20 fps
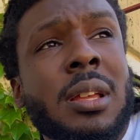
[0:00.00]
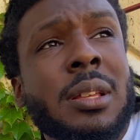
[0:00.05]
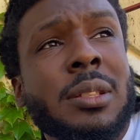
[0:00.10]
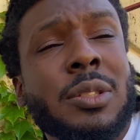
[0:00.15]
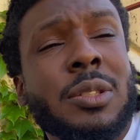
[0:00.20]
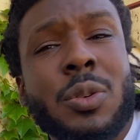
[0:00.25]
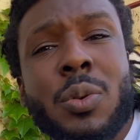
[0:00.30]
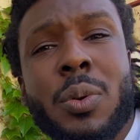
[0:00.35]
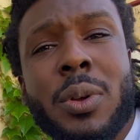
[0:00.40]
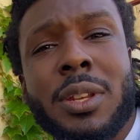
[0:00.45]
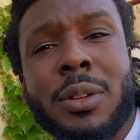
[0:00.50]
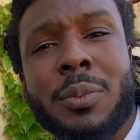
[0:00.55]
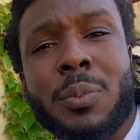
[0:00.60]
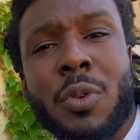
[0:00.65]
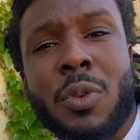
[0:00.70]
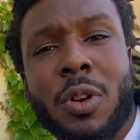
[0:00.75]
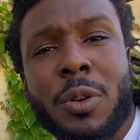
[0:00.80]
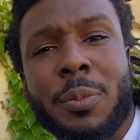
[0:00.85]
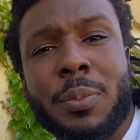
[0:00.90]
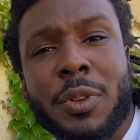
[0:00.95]
do
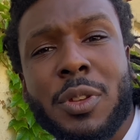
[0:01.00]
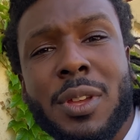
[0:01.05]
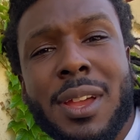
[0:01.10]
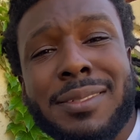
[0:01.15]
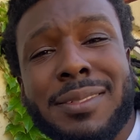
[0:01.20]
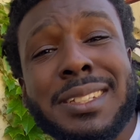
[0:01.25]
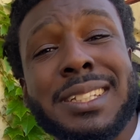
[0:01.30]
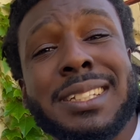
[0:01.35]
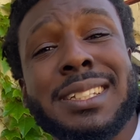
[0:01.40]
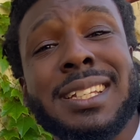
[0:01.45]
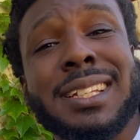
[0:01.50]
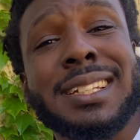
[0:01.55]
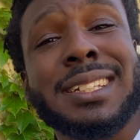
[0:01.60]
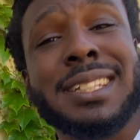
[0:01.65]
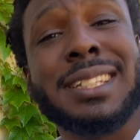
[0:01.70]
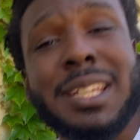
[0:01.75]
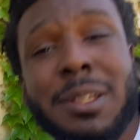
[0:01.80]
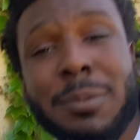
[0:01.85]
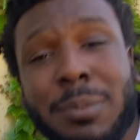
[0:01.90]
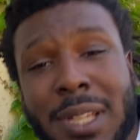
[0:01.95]
anymore, but you have to dig
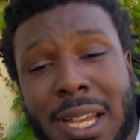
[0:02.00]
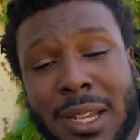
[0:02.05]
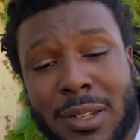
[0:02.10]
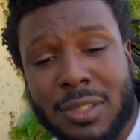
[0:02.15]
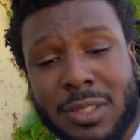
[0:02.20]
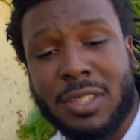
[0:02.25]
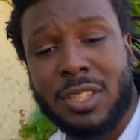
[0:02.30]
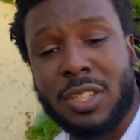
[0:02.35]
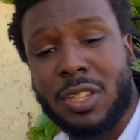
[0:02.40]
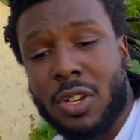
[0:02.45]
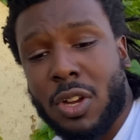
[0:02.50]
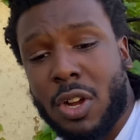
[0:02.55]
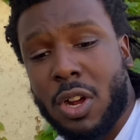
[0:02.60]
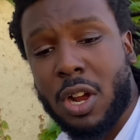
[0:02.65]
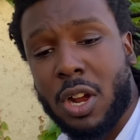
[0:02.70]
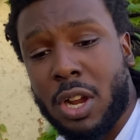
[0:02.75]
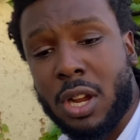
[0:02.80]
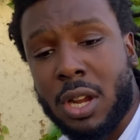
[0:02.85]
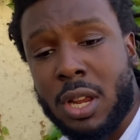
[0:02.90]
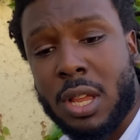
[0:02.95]
deep down into your
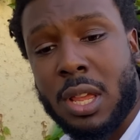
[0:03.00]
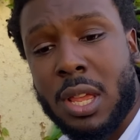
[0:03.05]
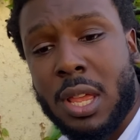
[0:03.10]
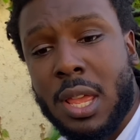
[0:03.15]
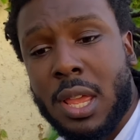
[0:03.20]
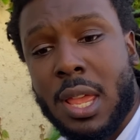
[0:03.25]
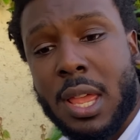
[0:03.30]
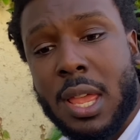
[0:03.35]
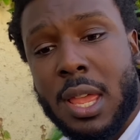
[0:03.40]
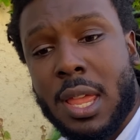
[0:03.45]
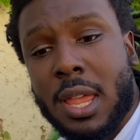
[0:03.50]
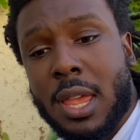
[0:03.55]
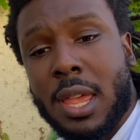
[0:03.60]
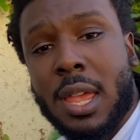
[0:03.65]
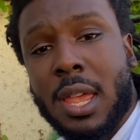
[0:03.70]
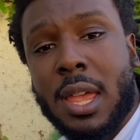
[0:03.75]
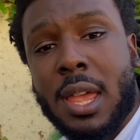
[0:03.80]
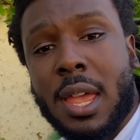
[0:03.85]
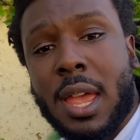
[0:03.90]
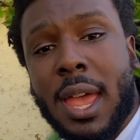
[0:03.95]
heart
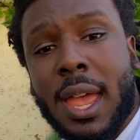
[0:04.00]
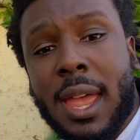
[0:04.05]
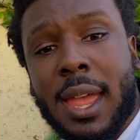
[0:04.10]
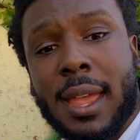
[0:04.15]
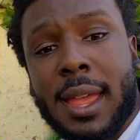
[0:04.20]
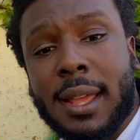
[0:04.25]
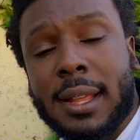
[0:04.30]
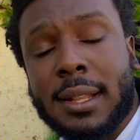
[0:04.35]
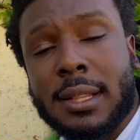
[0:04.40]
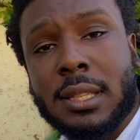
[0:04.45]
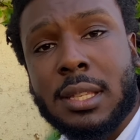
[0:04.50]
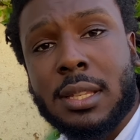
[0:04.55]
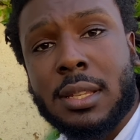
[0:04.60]
and